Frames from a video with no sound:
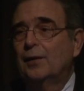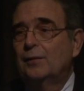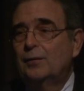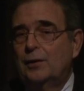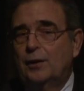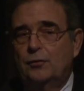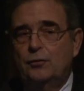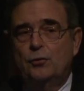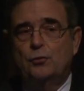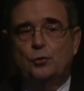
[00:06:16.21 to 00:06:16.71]

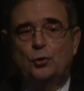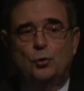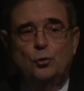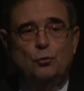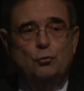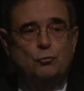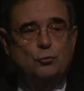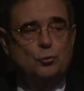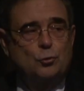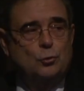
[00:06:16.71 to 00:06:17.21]
This is
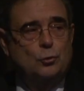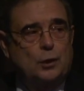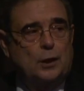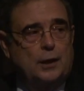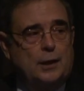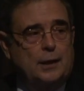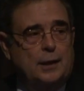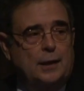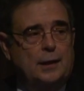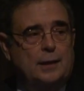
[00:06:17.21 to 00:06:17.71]
used
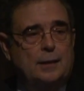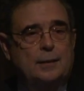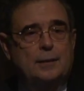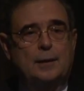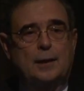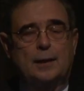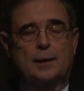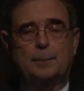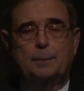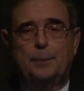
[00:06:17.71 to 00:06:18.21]

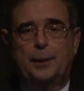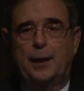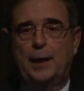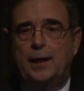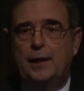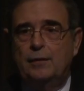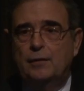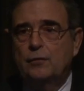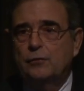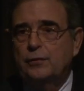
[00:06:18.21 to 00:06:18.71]
to
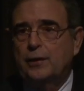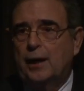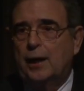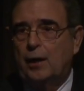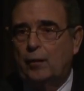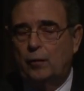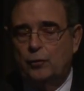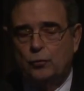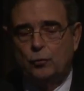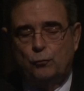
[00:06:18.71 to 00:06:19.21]
pay the
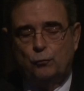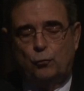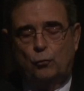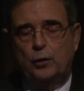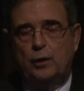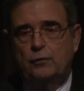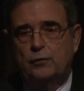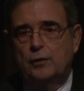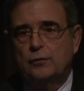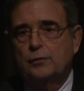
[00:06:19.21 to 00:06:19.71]
salaries of
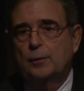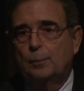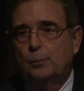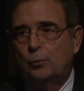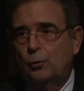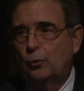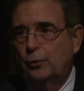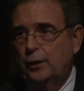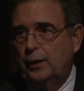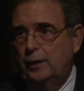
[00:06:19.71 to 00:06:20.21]
46
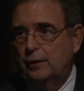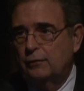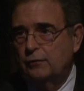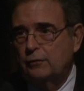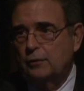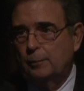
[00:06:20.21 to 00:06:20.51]
employees.